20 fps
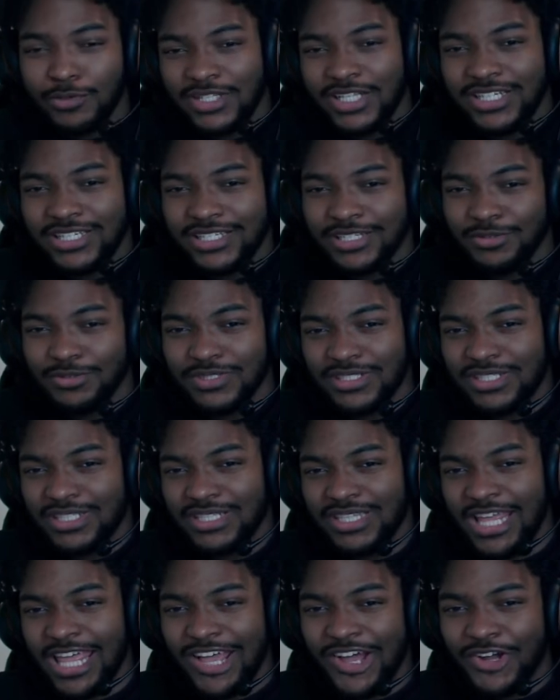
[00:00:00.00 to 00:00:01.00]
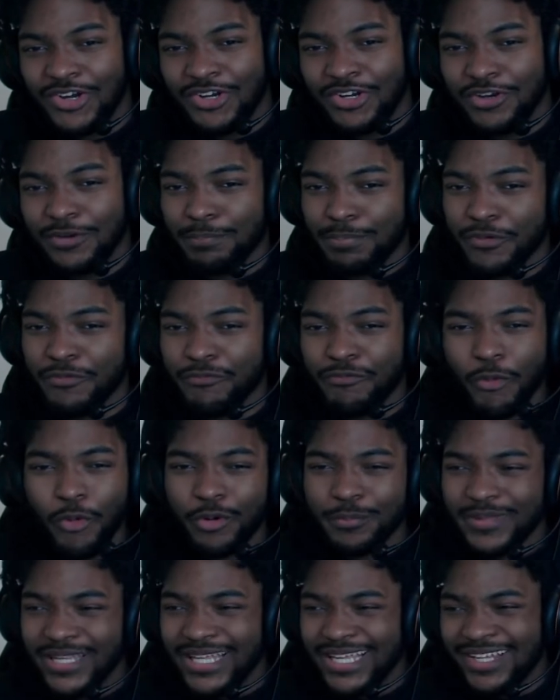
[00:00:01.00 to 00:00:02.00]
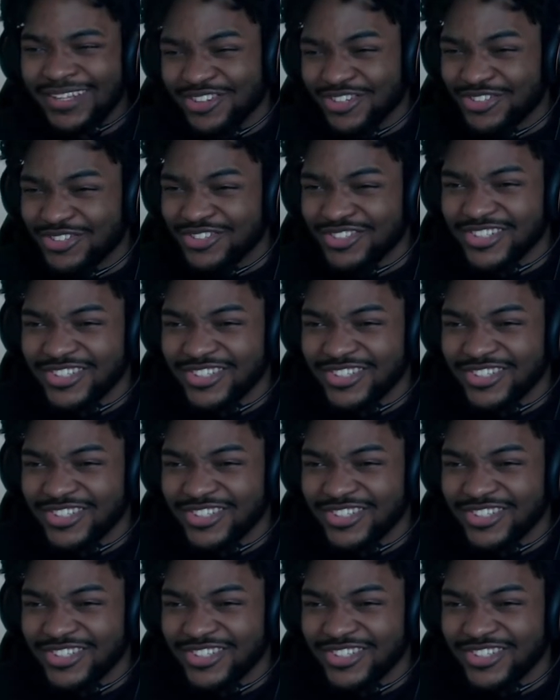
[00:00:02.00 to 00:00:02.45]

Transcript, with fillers: think it, they underperformed either.